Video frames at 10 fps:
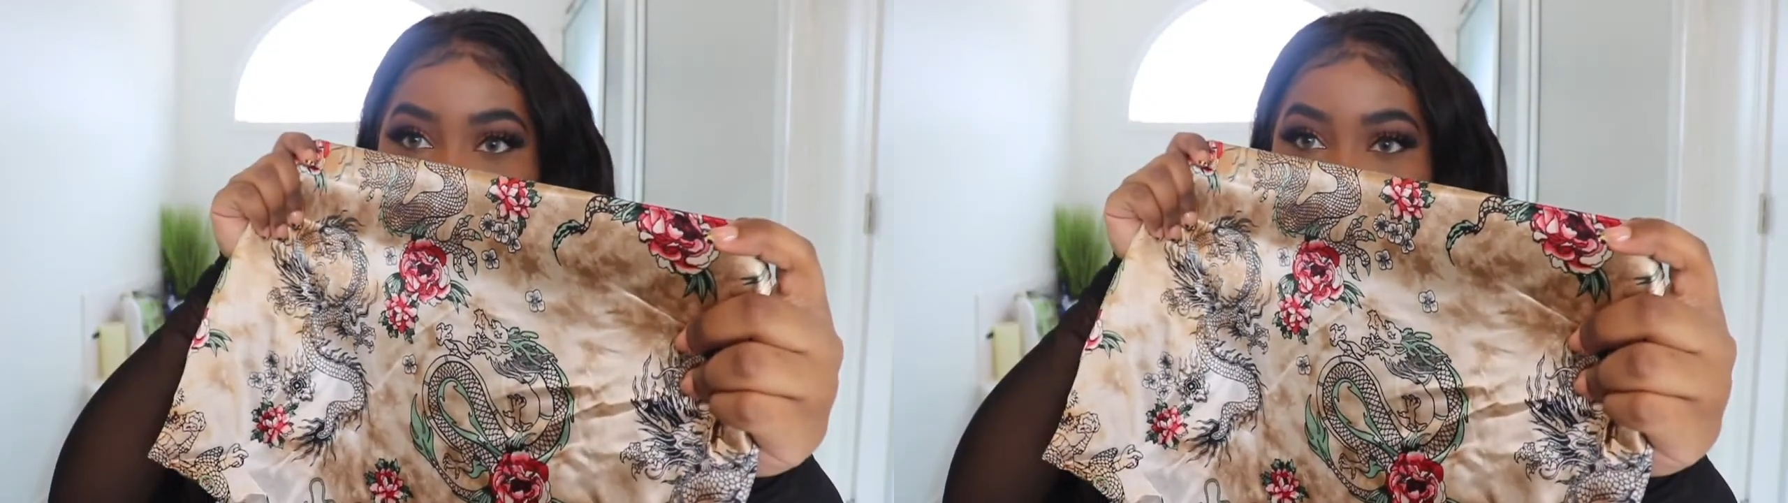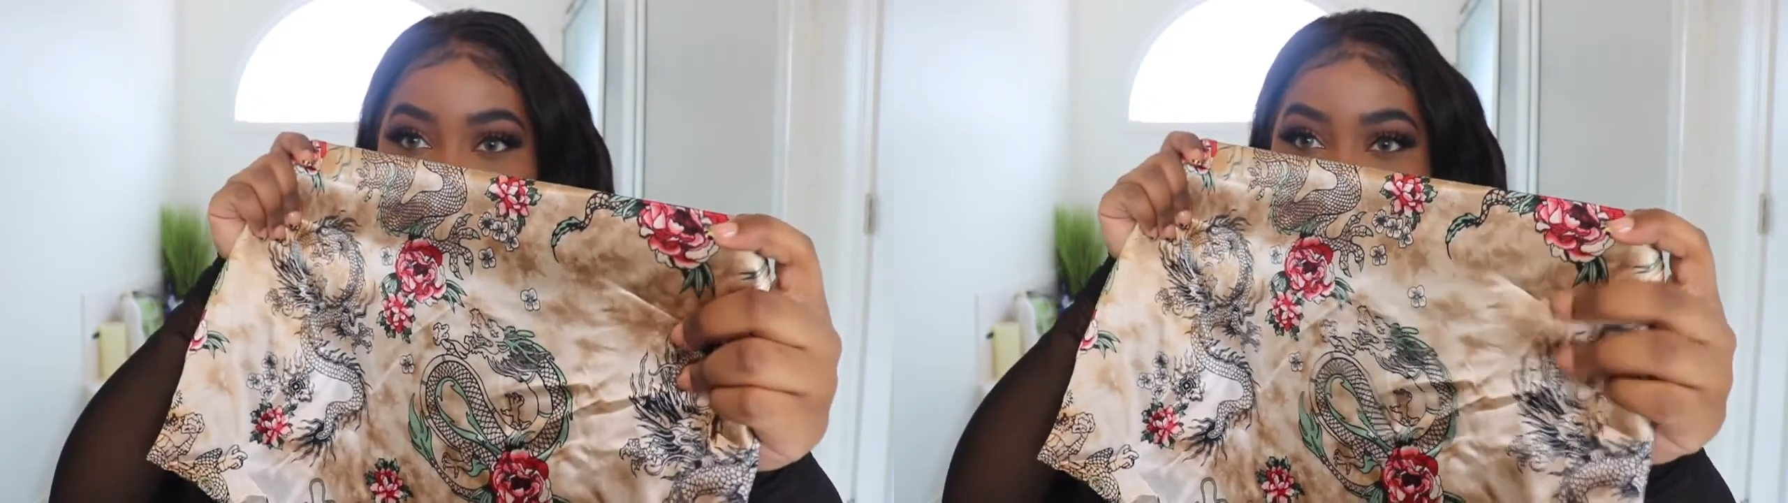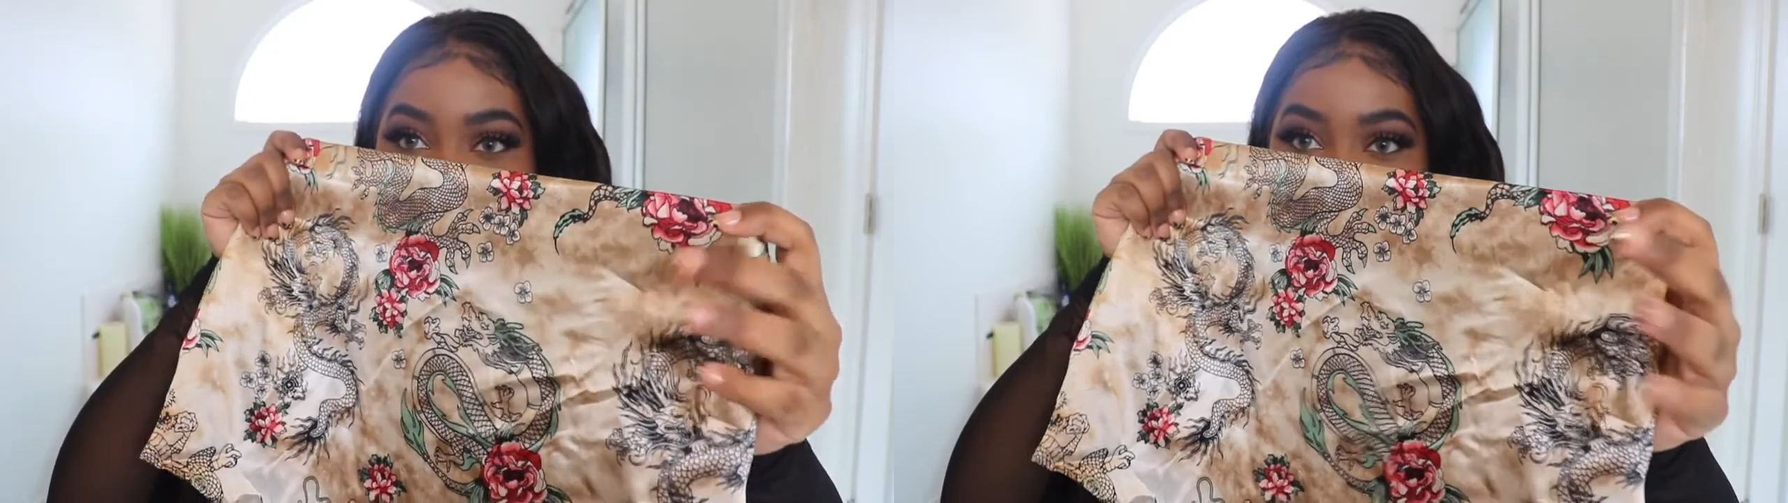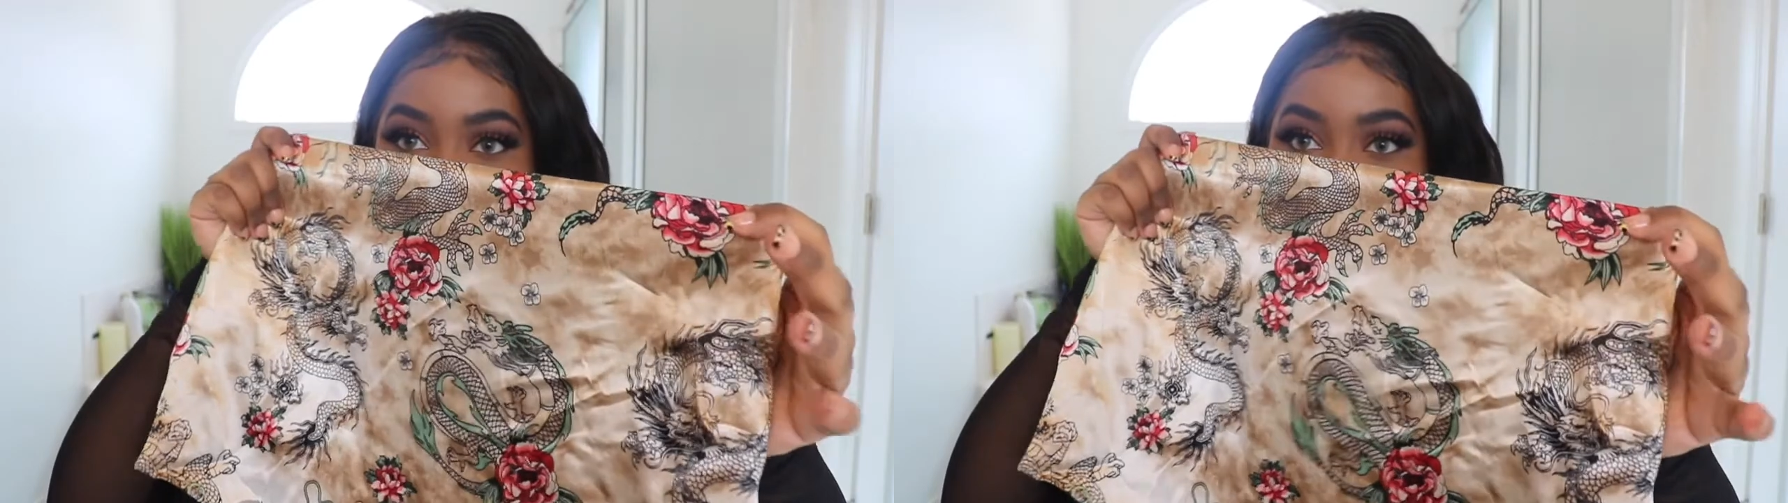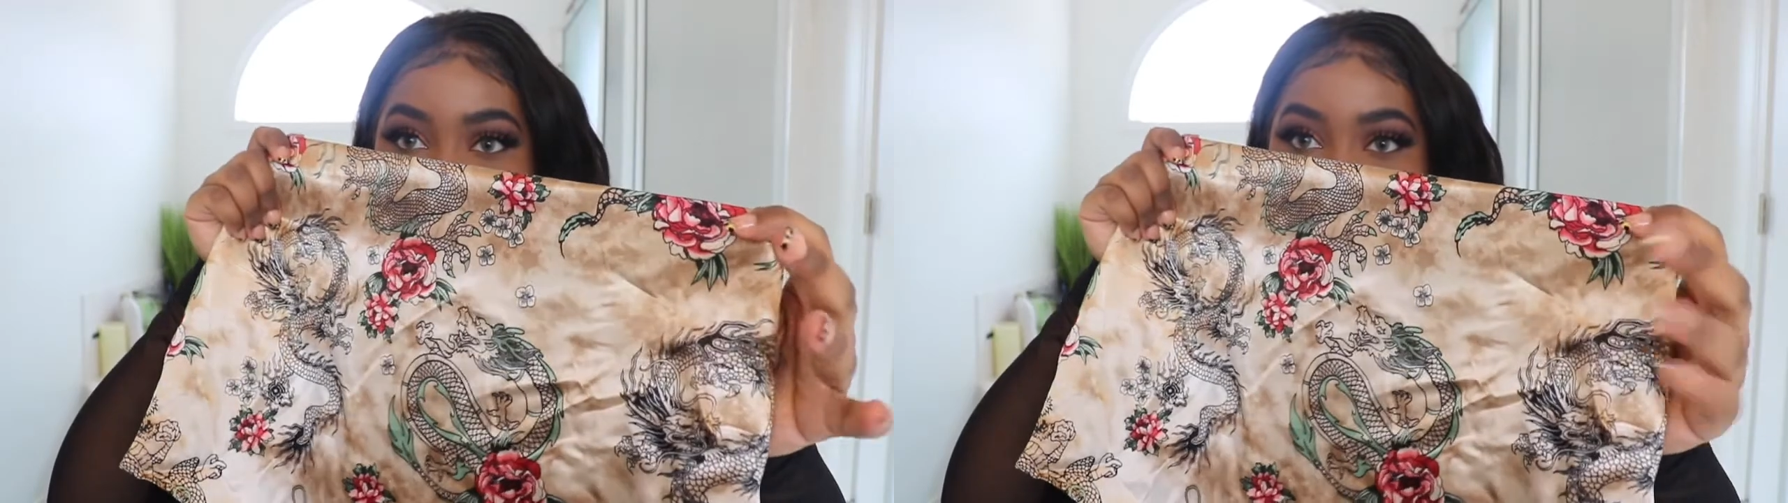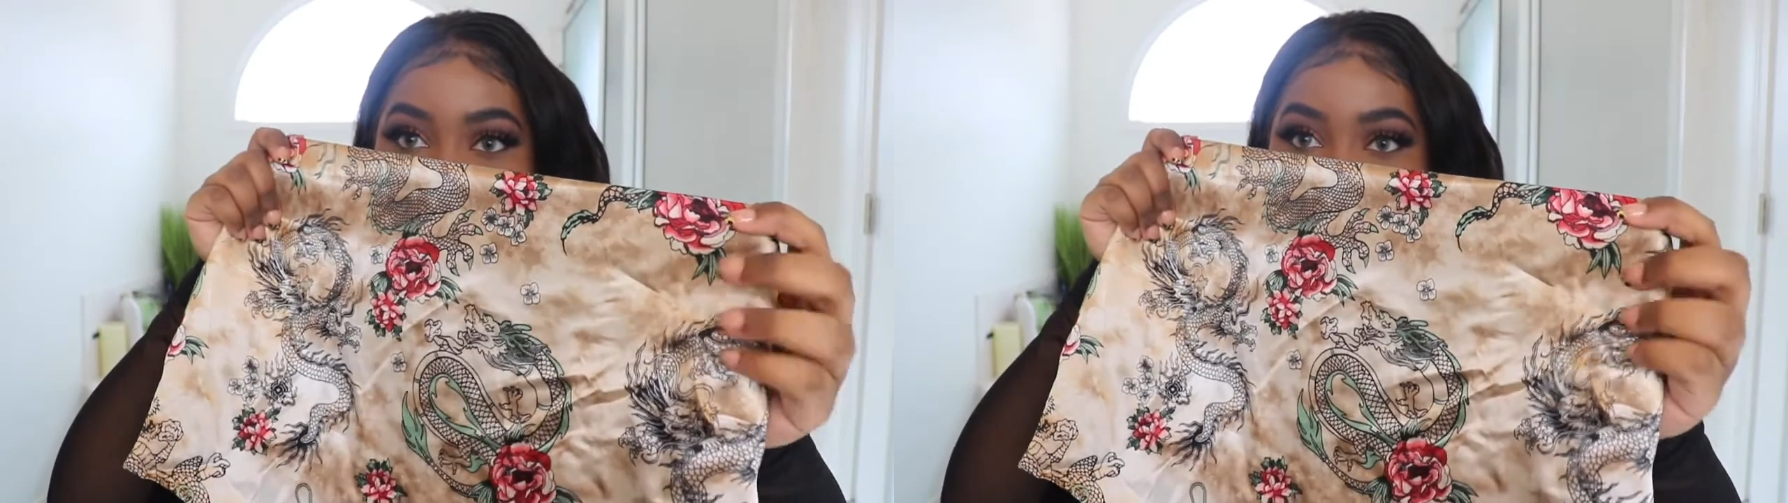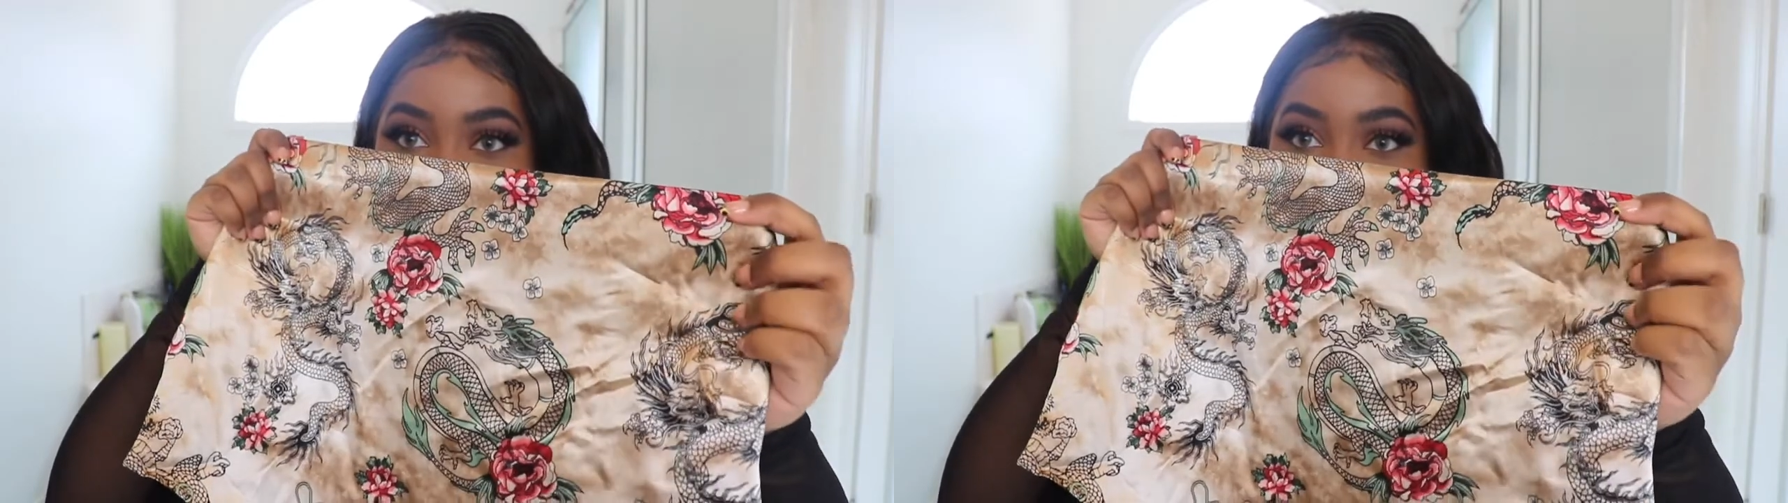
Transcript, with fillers: like that dark